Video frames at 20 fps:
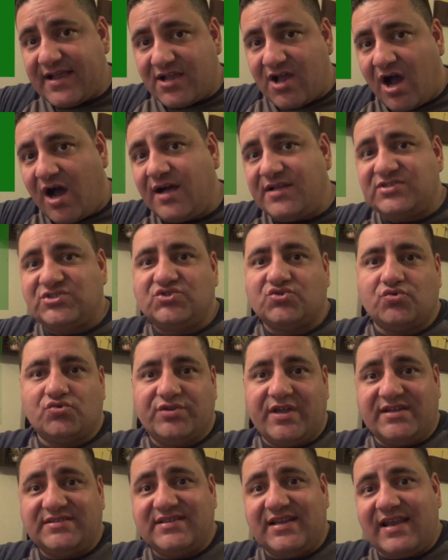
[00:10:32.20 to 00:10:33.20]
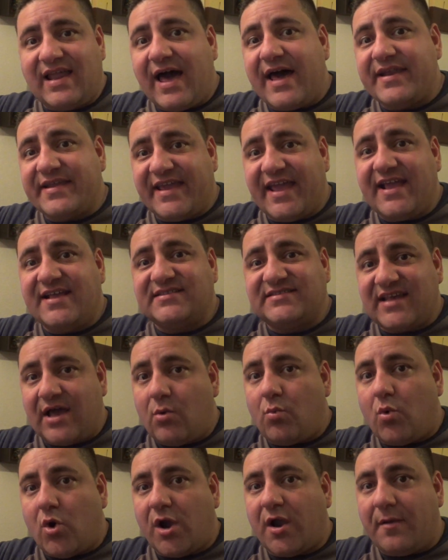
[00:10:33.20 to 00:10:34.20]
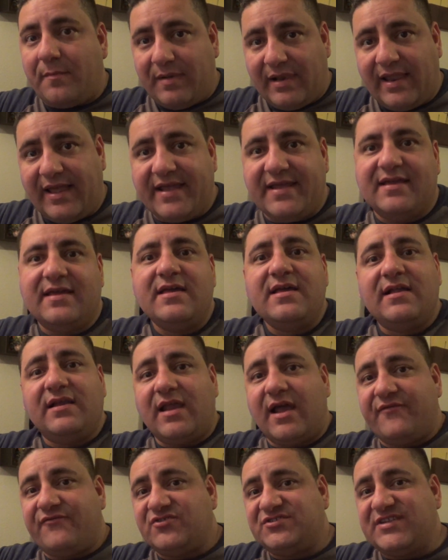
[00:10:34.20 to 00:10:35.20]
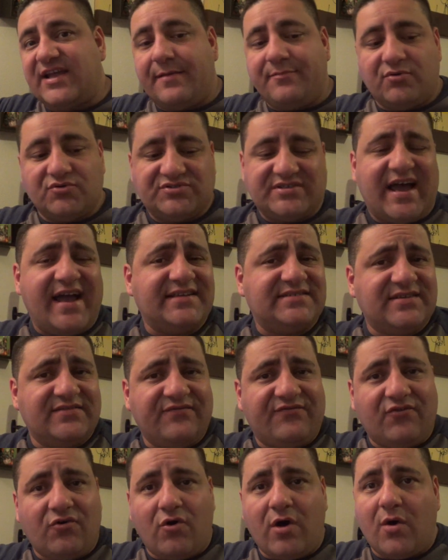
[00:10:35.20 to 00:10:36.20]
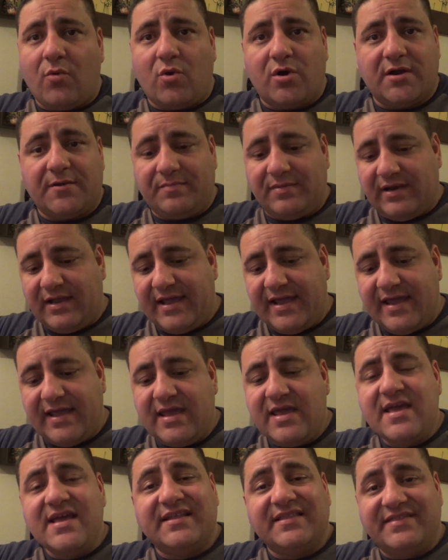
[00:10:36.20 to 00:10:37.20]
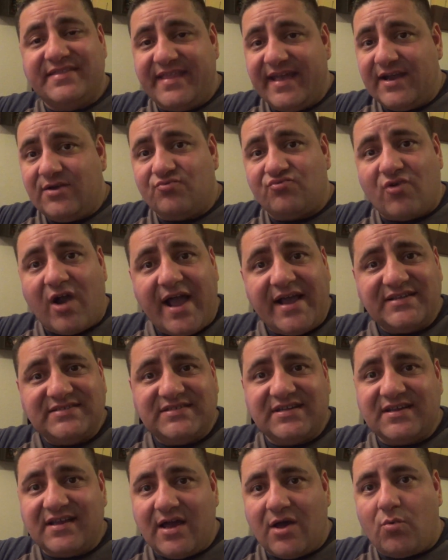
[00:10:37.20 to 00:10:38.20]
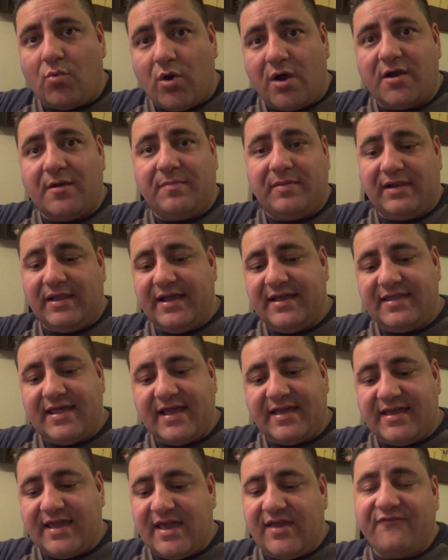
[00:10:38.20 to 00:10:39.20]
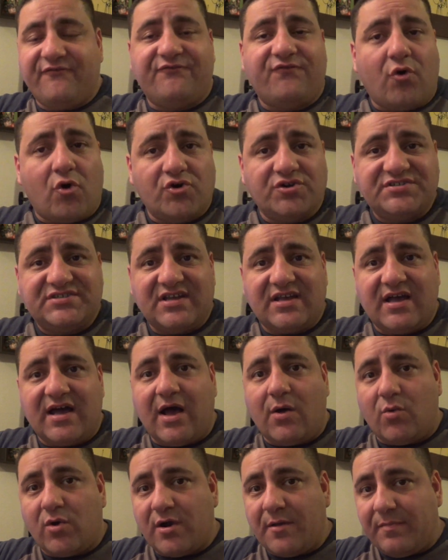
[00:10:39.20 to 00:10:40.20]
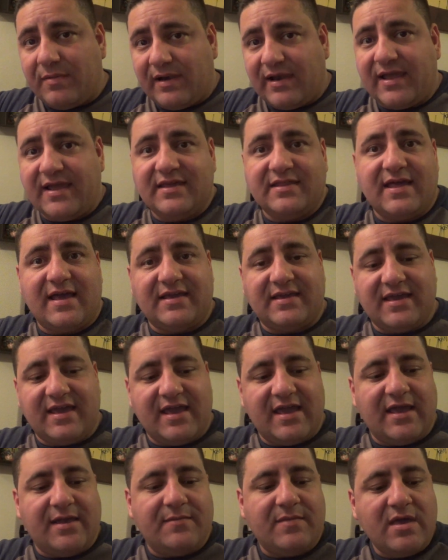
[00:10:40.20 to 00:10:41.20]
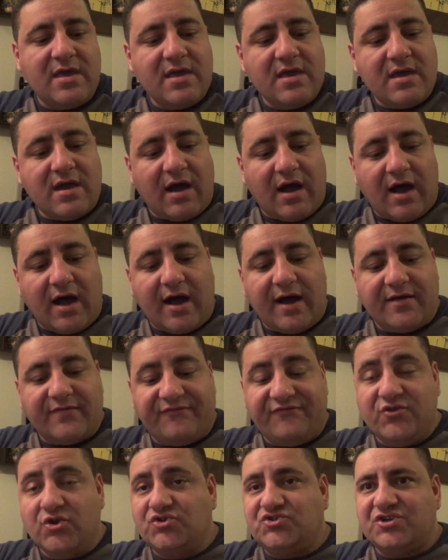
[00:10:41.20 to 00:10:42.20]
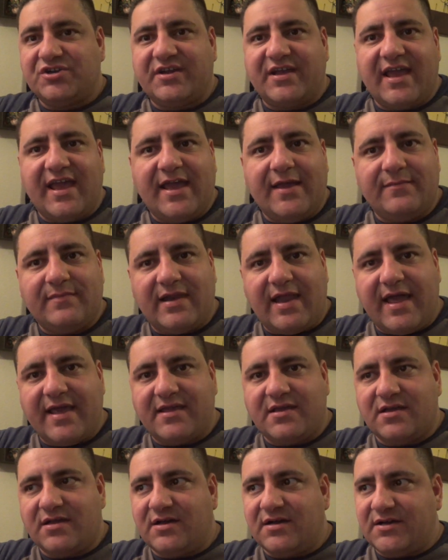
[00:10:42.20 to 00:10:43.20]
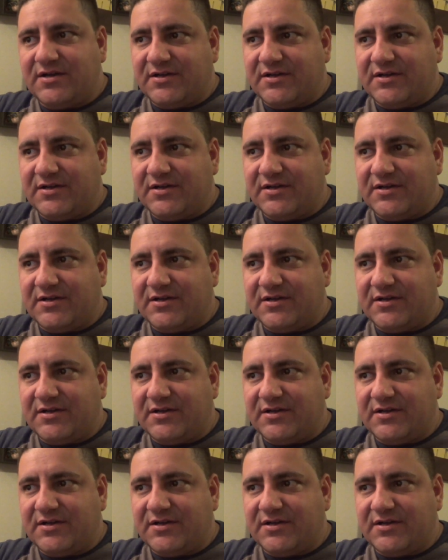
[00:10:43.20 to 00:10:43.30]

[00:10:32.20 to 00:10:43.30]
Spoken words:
console, there's a lot of games I want to play. Like, for example, Titanfall, I want to play. Dead Rising, I want to play that game. Forza, I want to play that game. Future game like